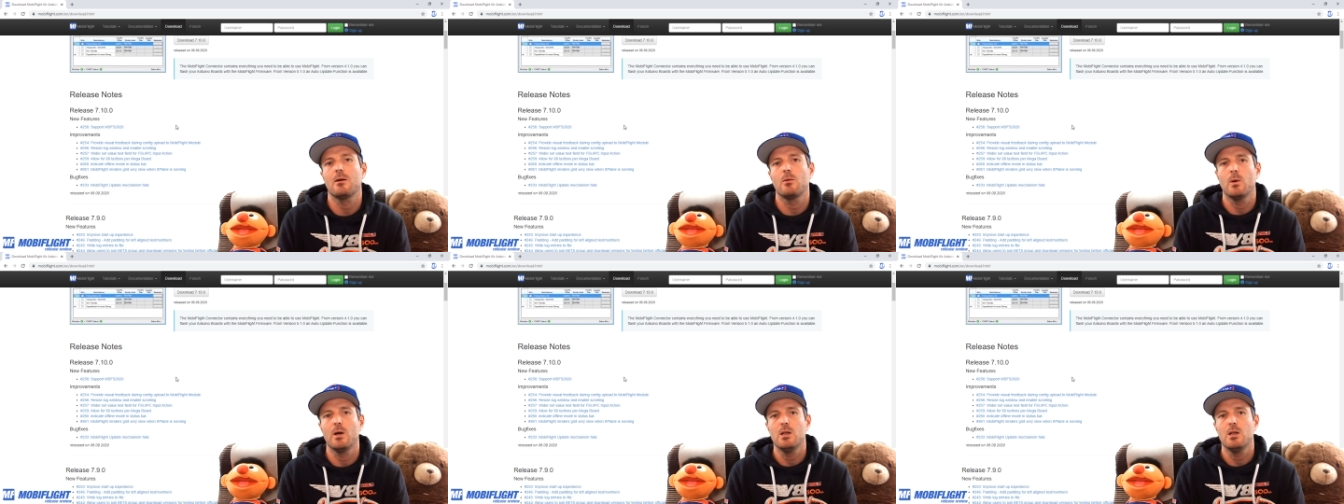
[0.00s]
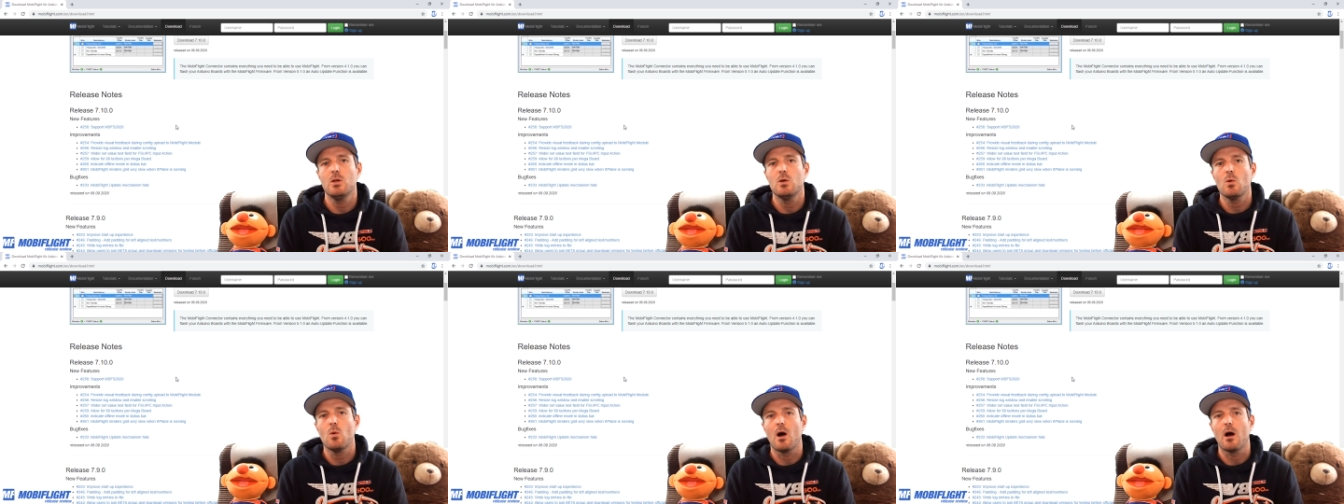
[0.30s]
when
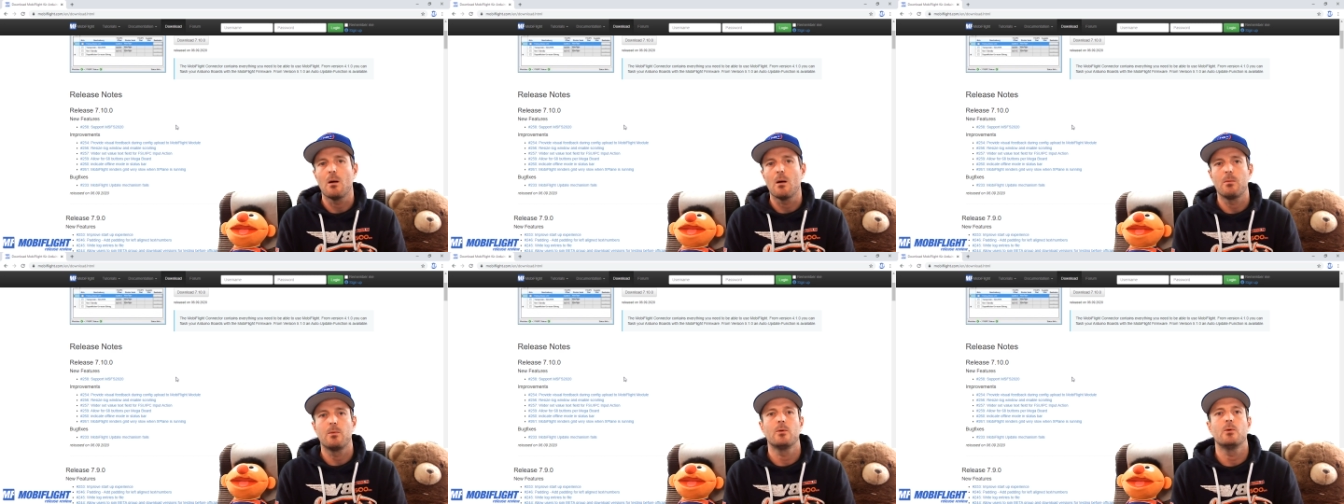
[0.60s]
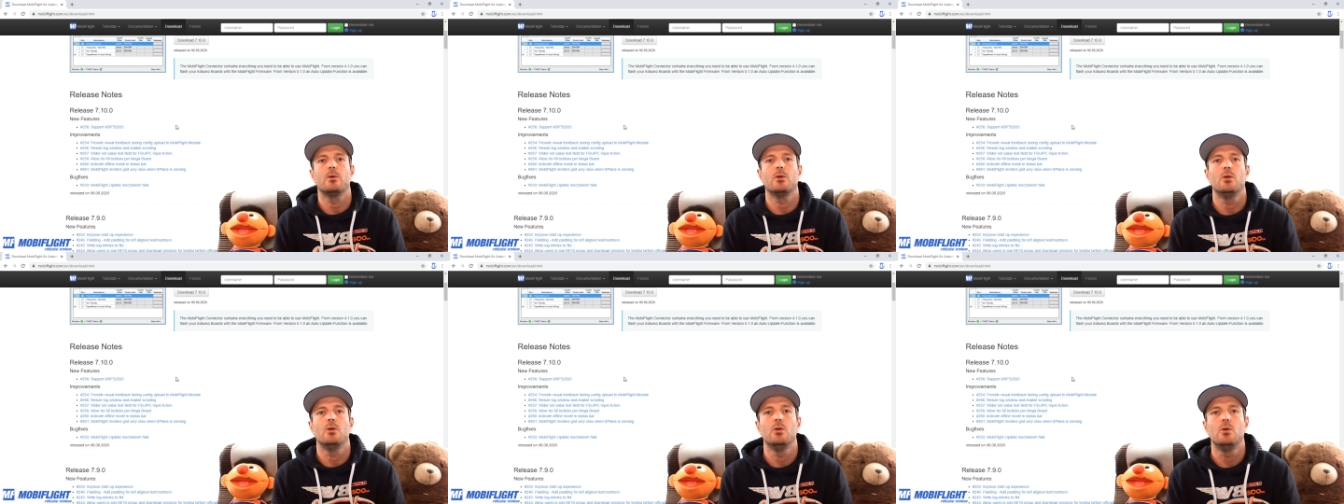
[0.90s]
you
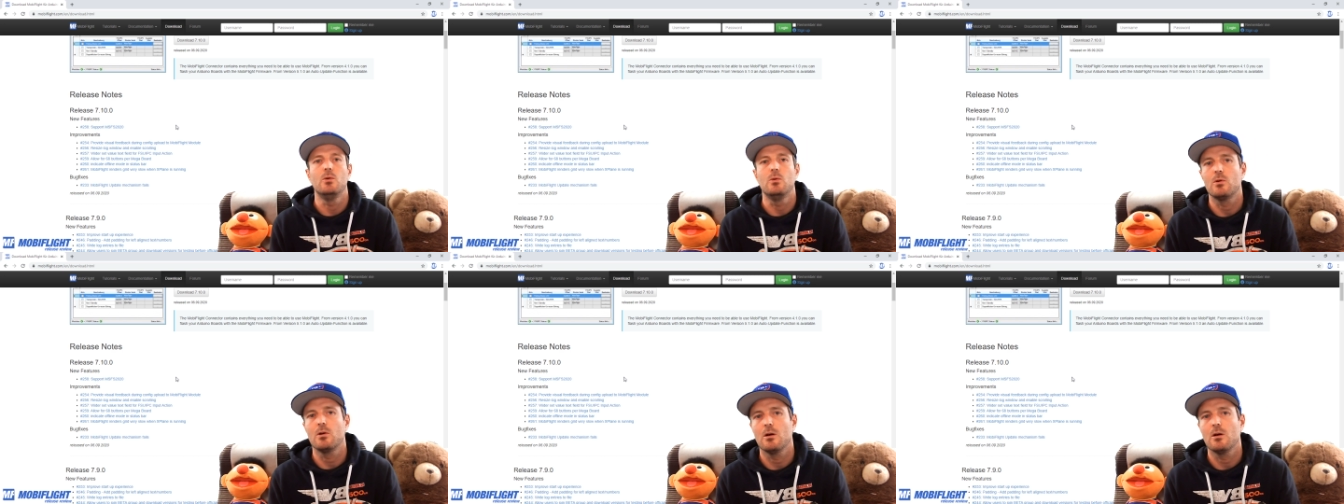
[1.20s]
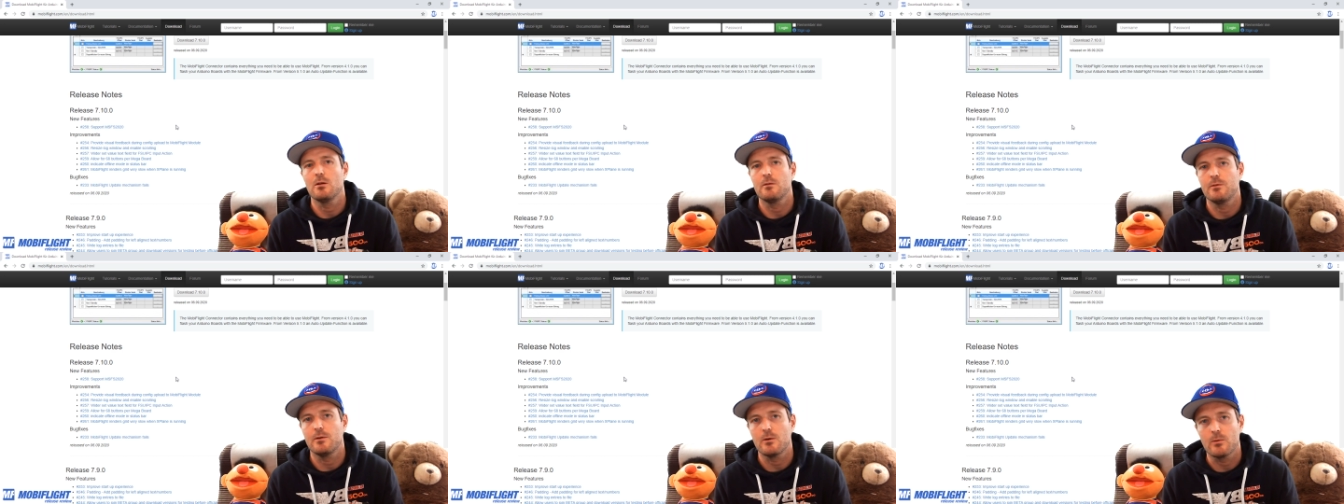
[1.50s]
upload a new
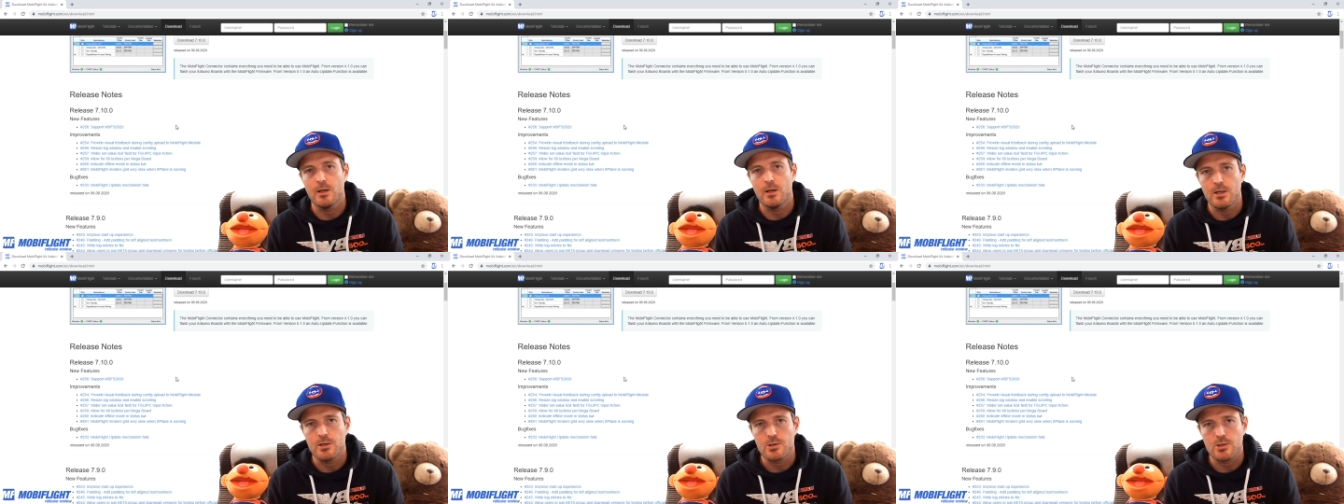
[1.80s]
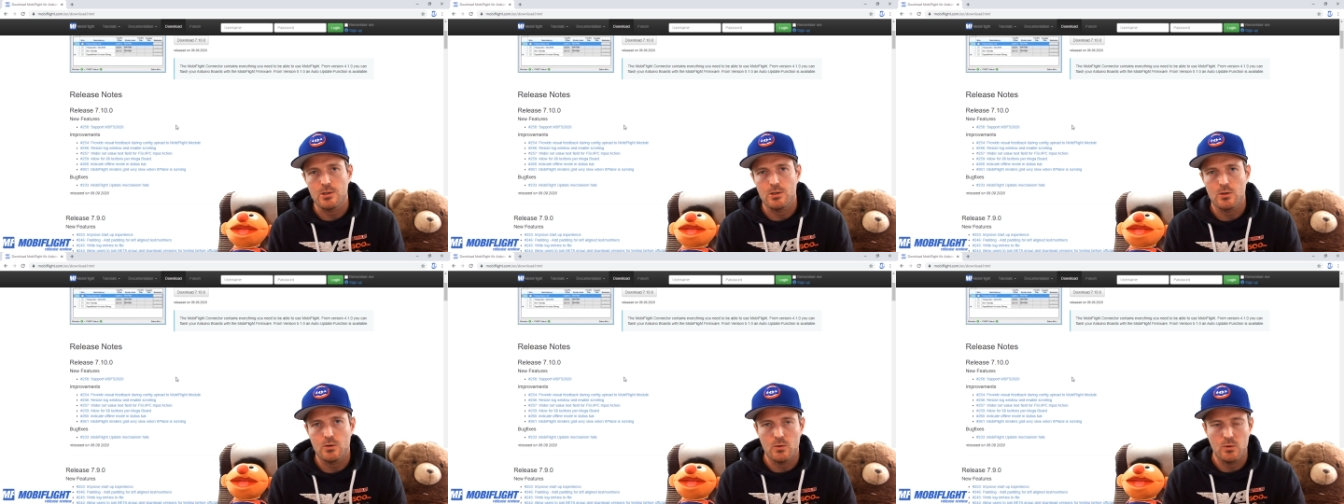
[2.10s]

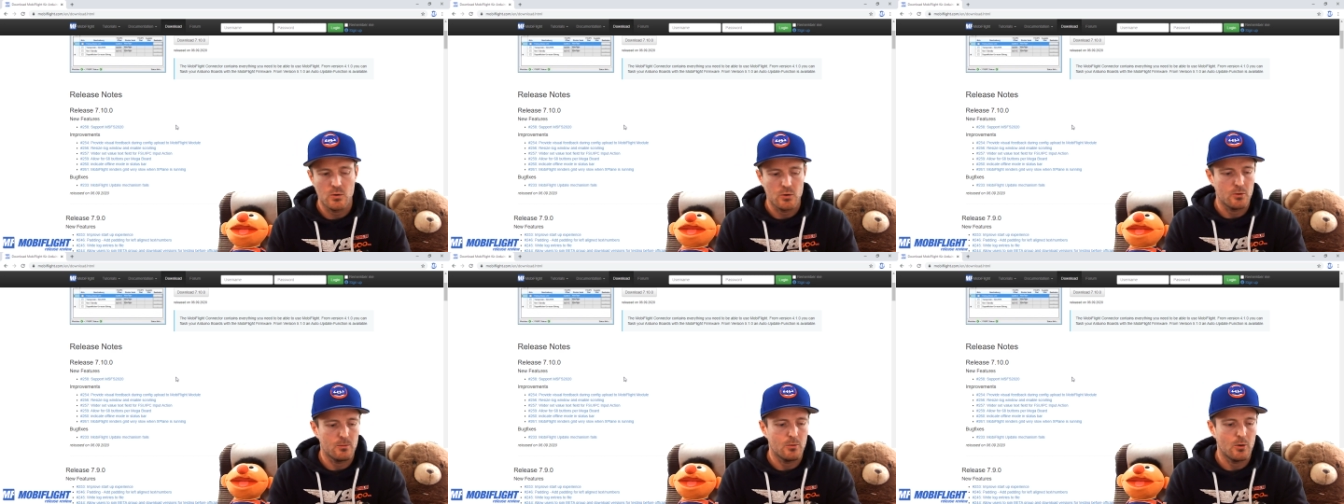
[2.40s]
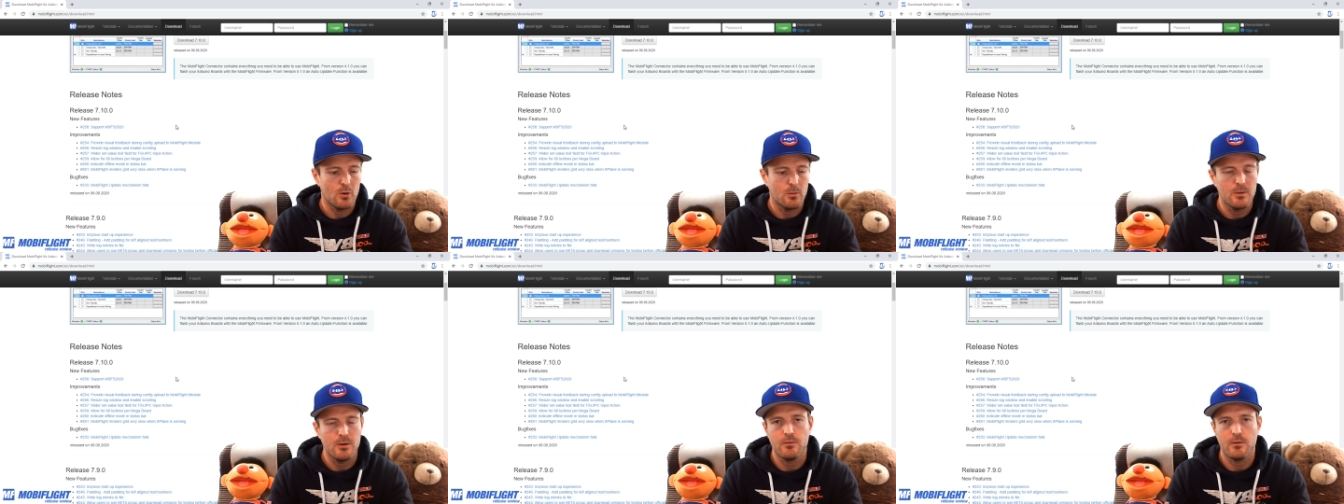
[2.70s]
configuration to your
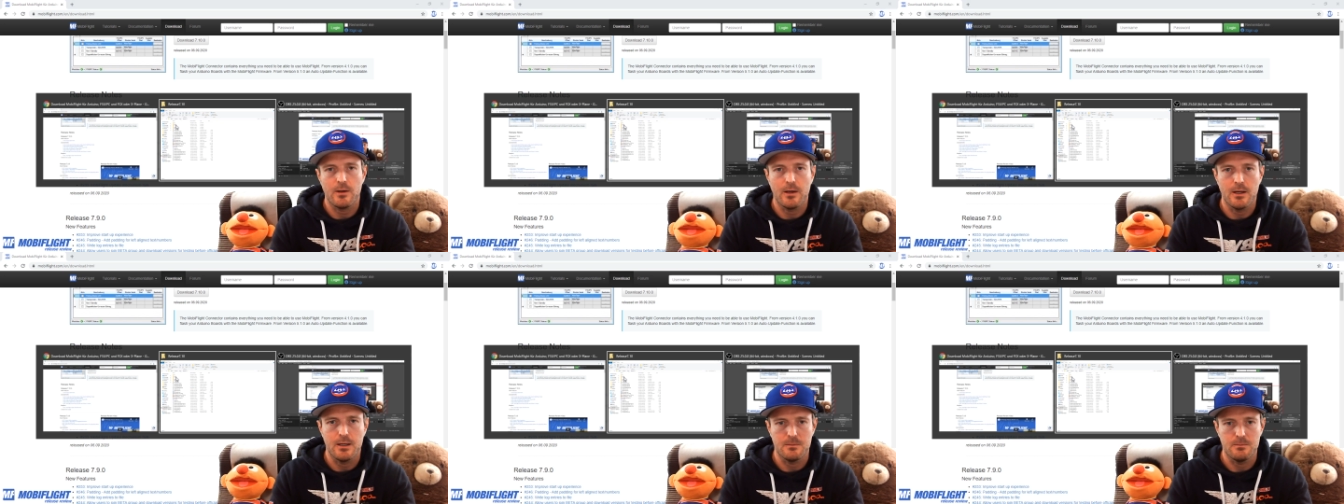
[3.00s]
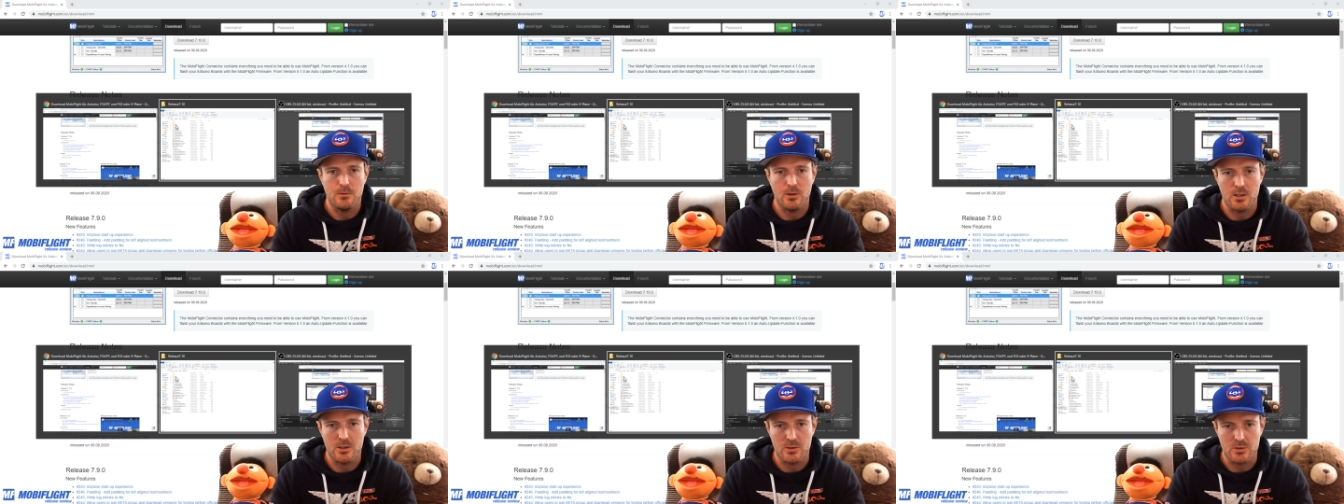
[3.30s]
MobiFlight
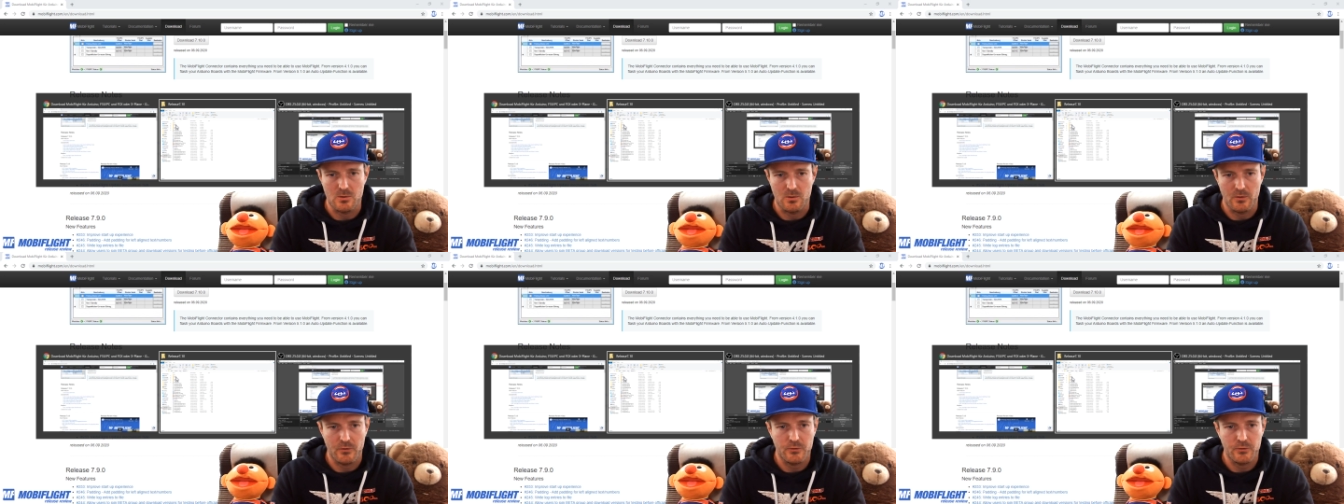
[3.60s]
module.